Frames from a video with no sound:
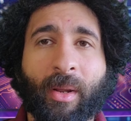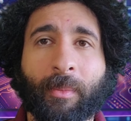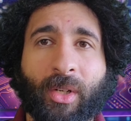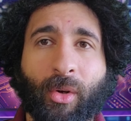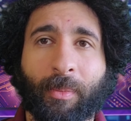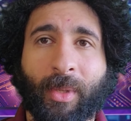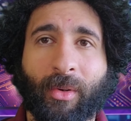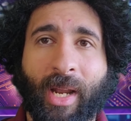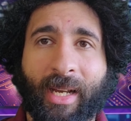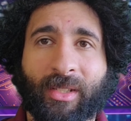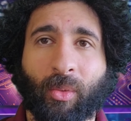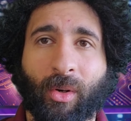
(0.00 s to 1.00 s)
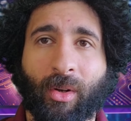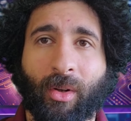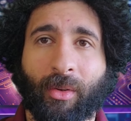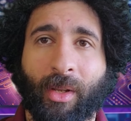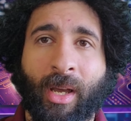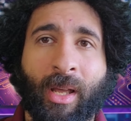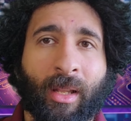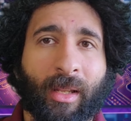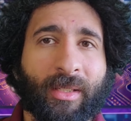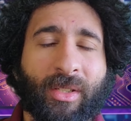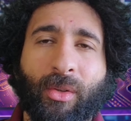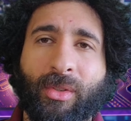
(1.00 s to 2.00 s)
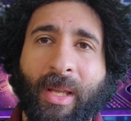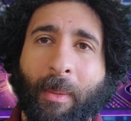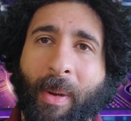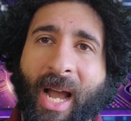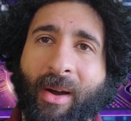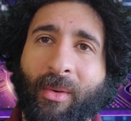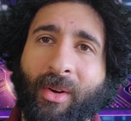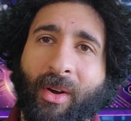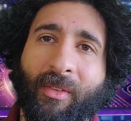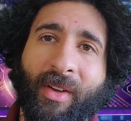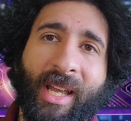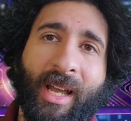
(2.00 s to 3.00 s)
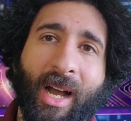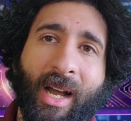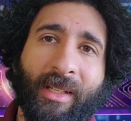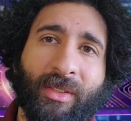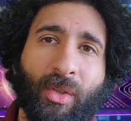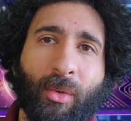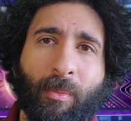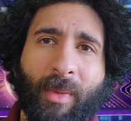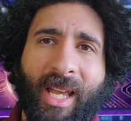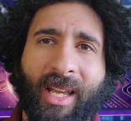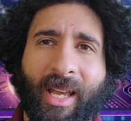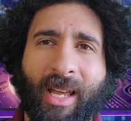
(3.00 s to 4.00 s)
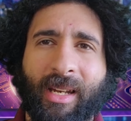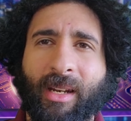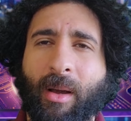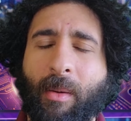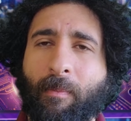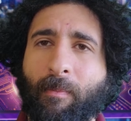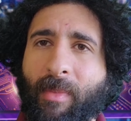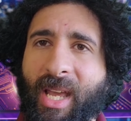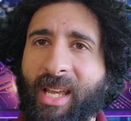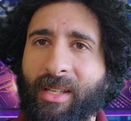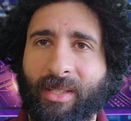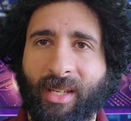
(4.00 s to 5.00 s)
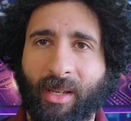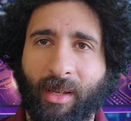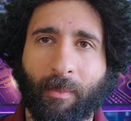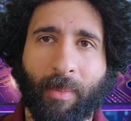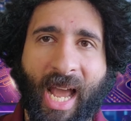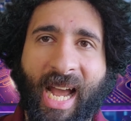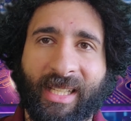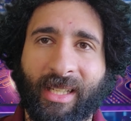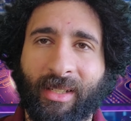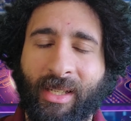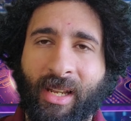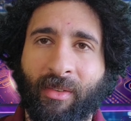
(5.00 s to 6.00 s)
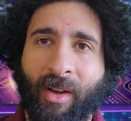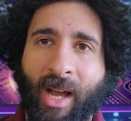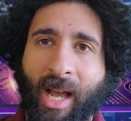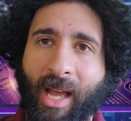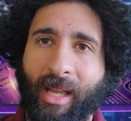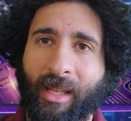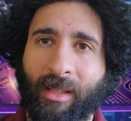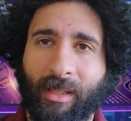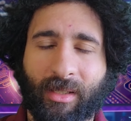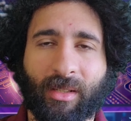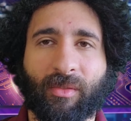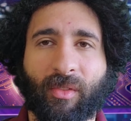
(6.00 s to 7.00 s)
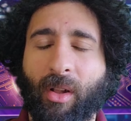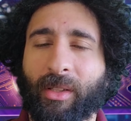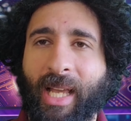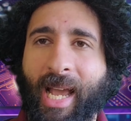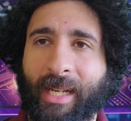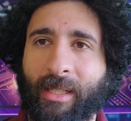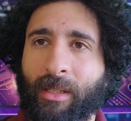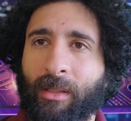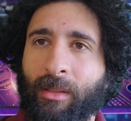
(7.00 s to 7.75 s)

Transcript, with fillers: Welcome to CryptoDex World. Let's use the power of AI to make an amazing impact in DeFi. This is Vultaic.